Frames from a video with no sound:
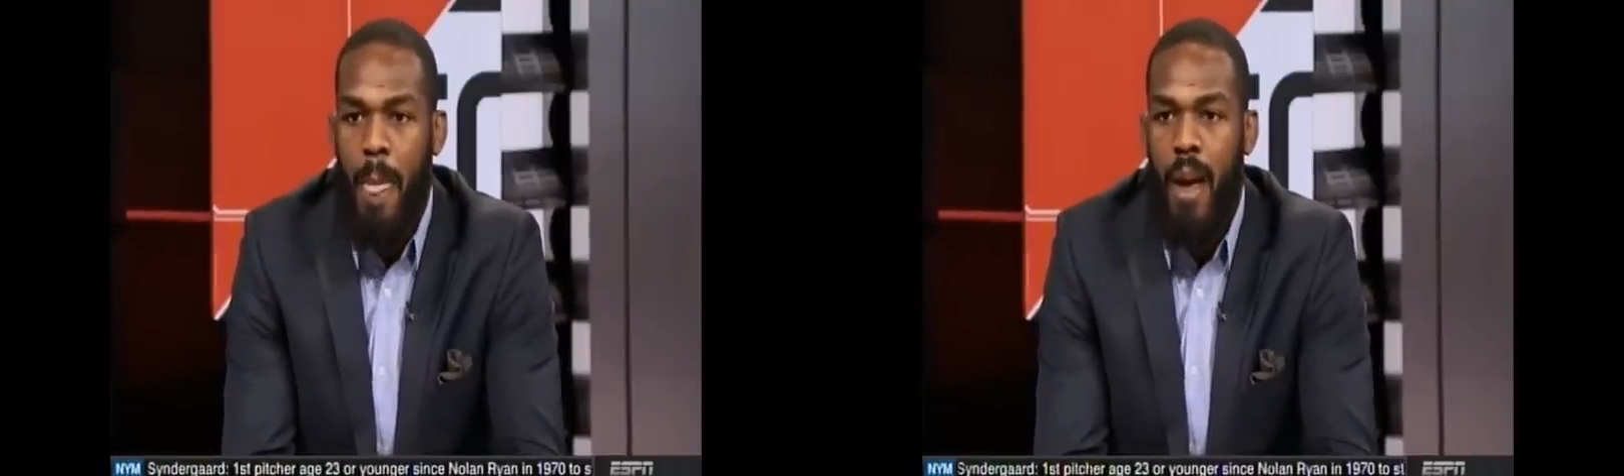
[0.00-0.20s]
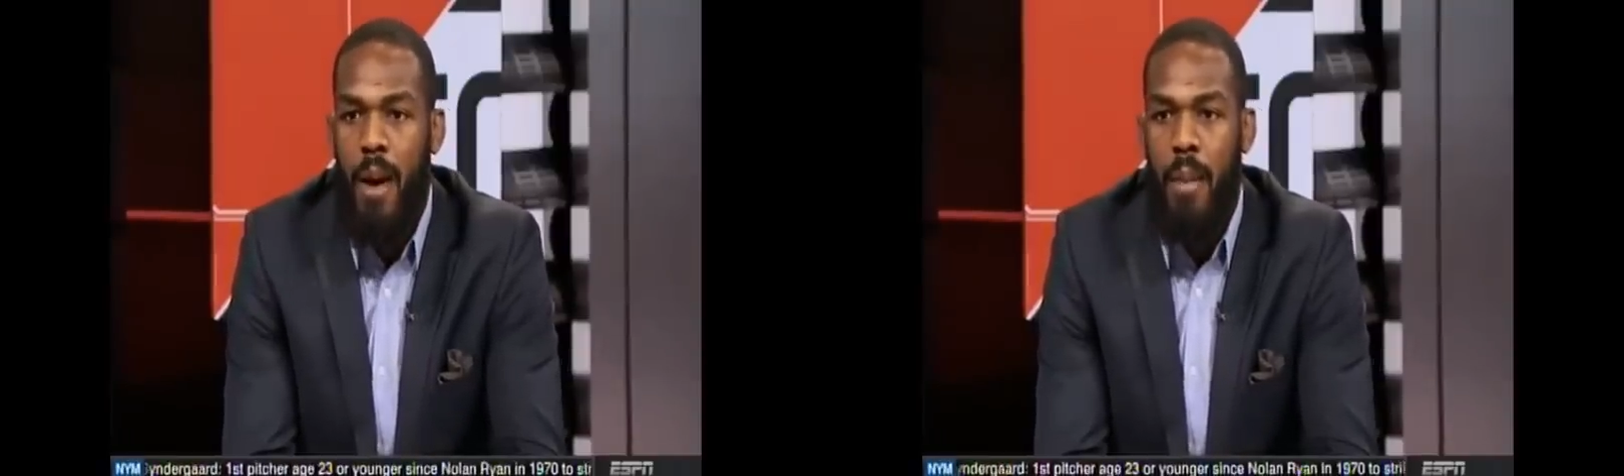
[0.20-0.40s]

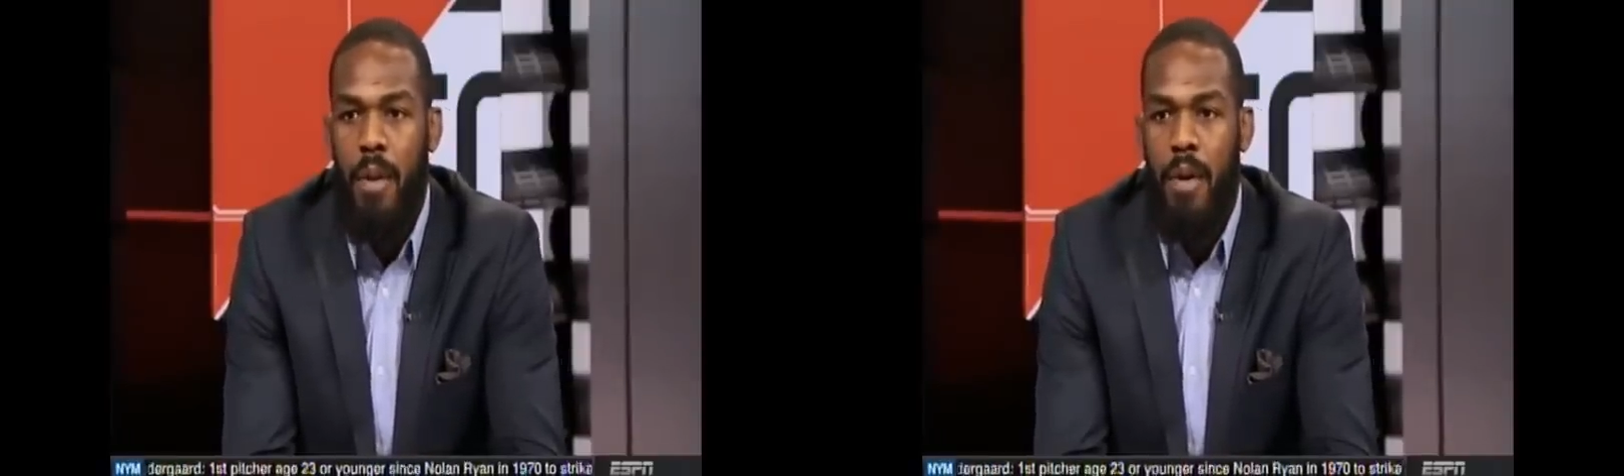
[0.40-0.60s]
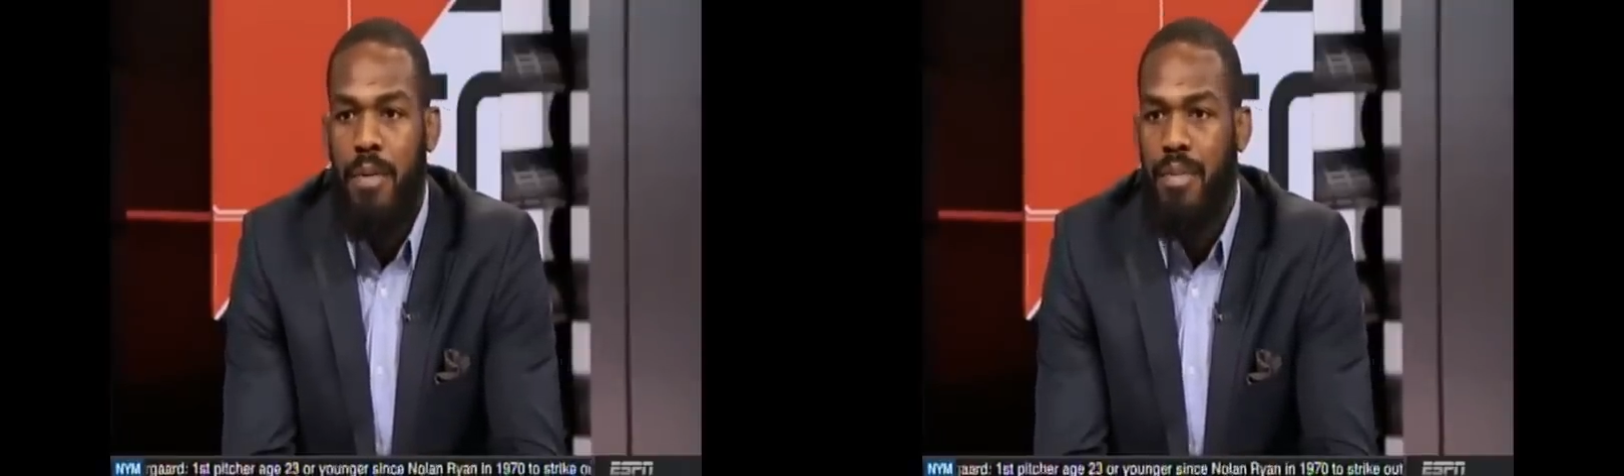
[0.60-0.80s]

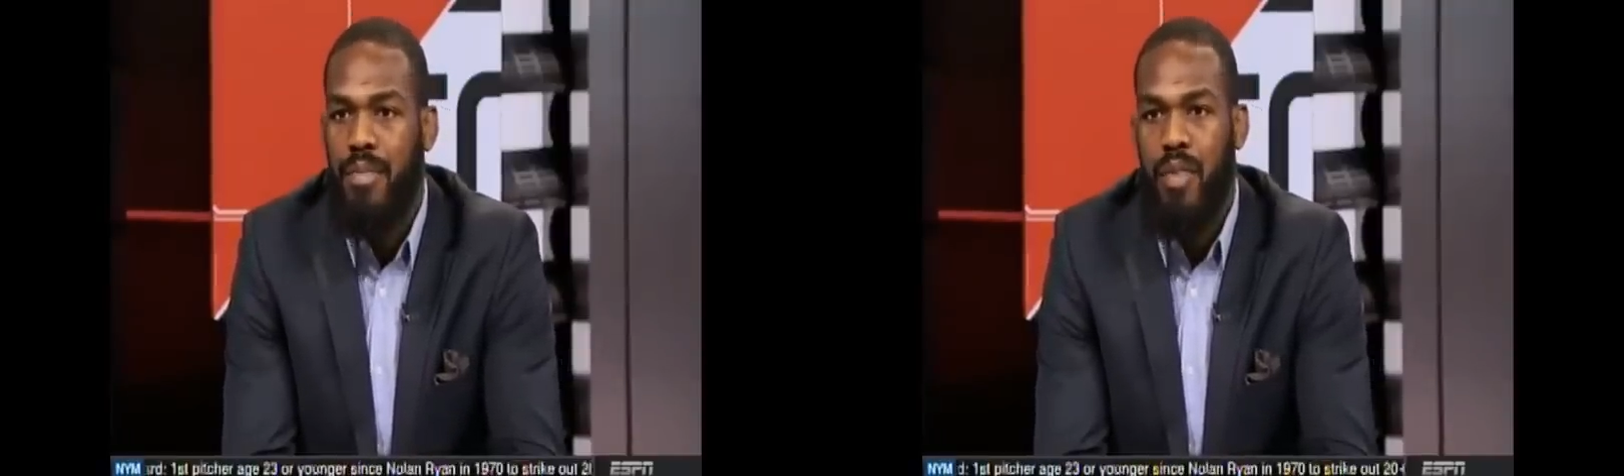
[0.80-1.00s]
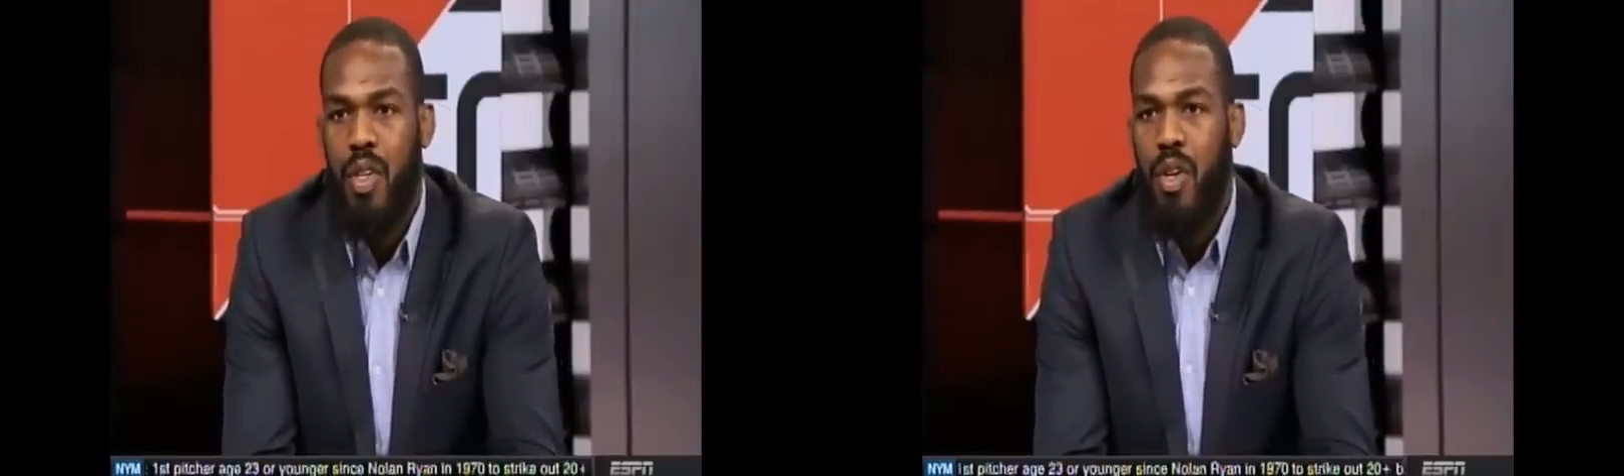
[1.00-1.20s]
But,
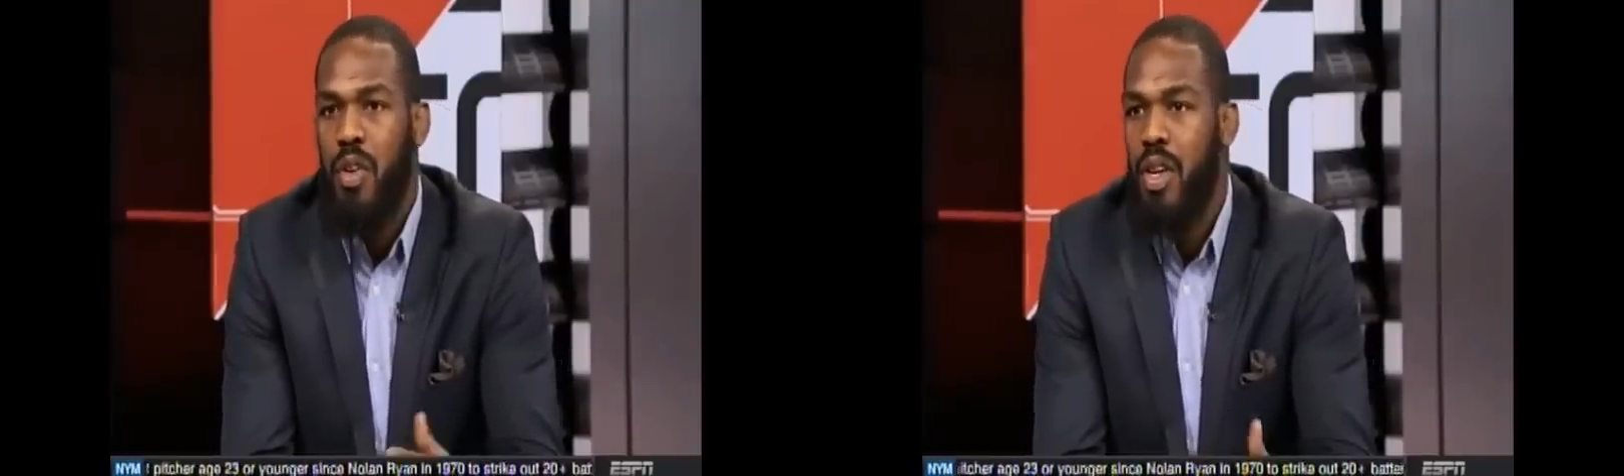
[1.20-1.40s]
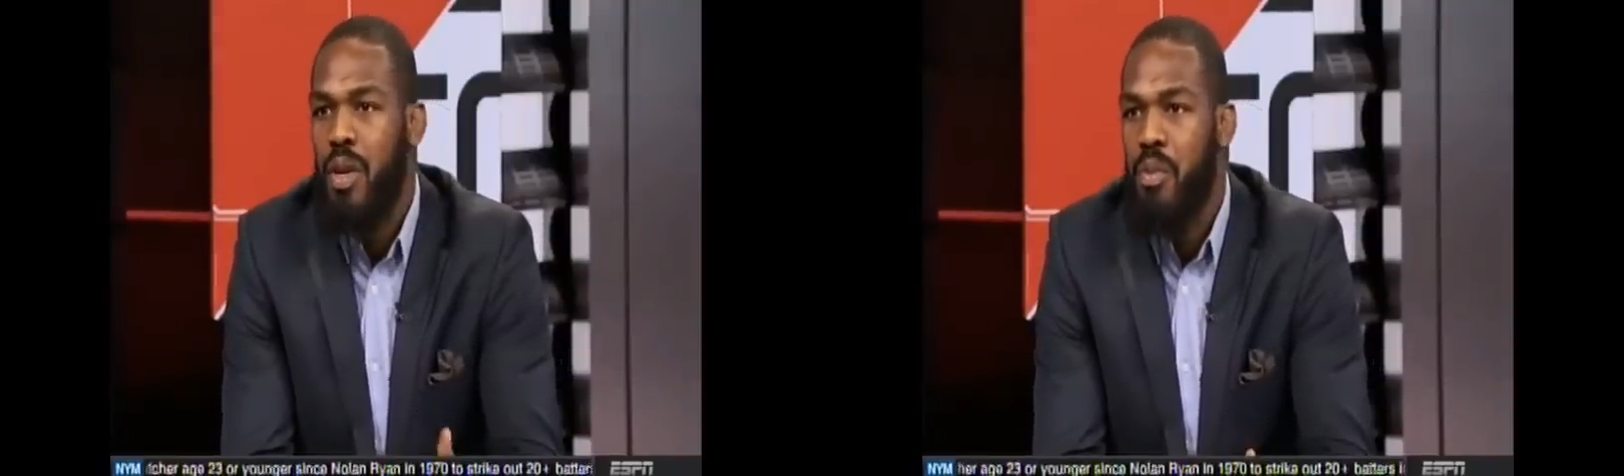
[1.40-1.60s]
you know, you
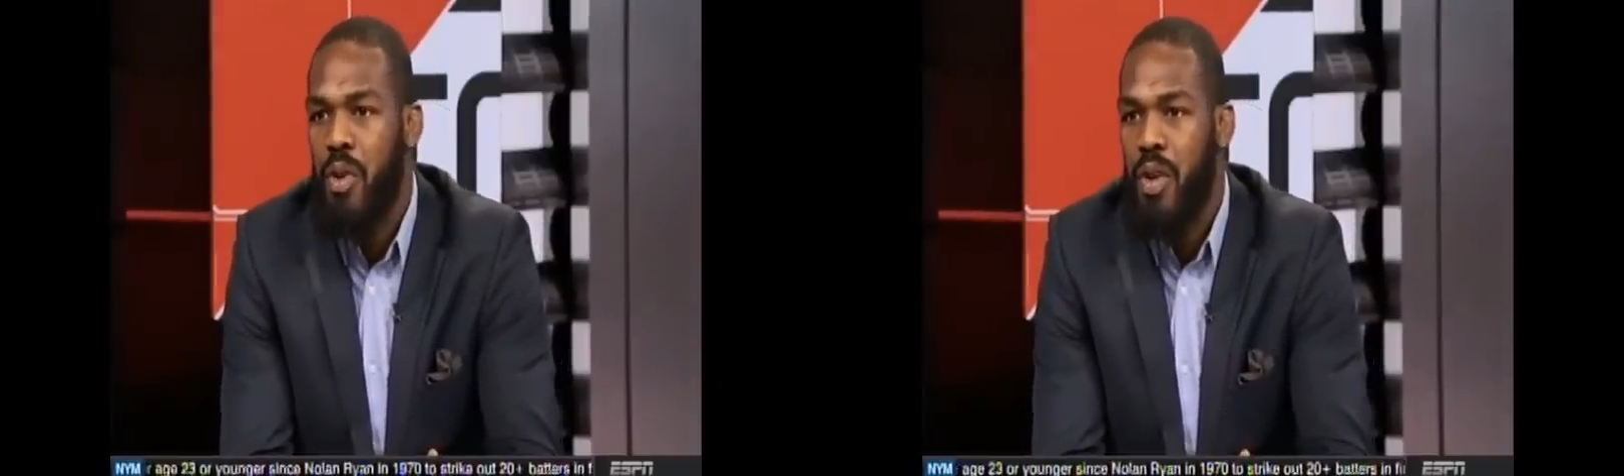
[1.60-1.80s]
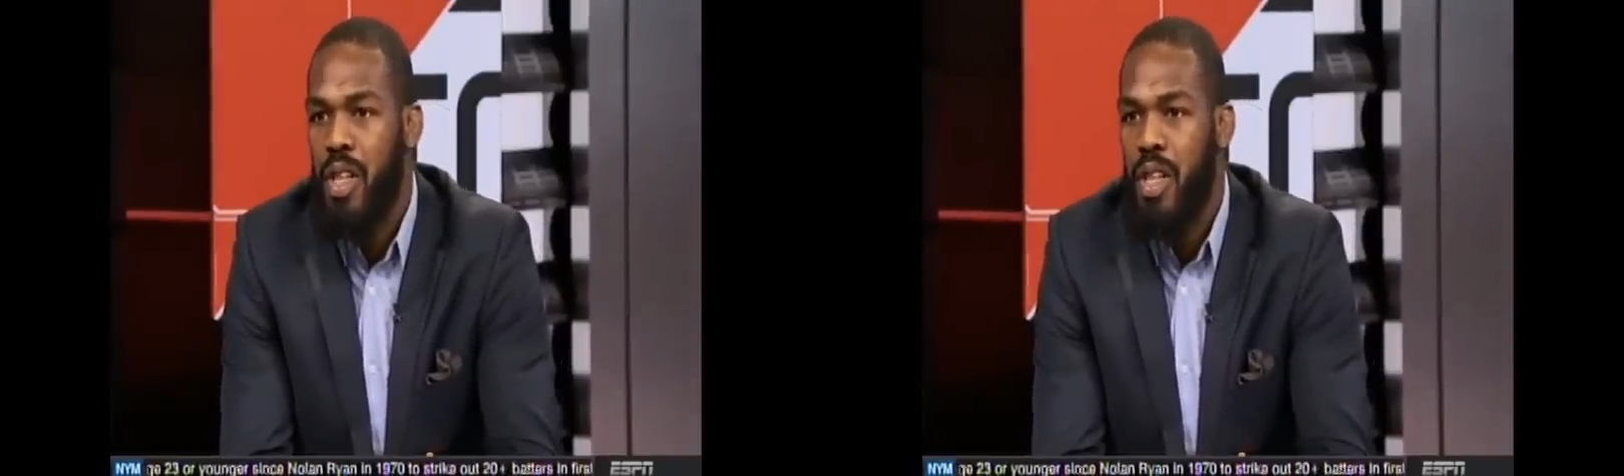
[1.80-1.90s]
get a broken